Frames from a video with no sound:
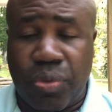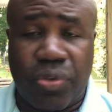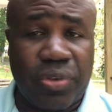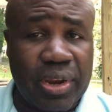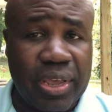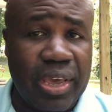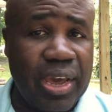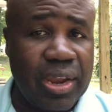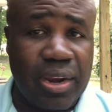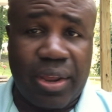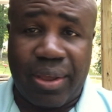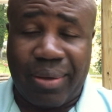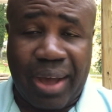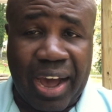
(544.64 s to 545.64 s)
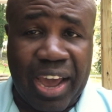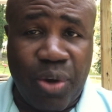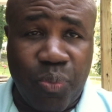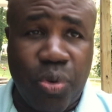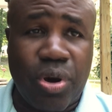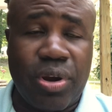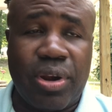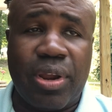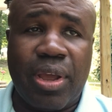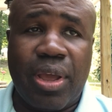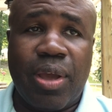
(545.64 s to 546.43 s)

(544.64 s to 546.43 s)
this. And again, I would,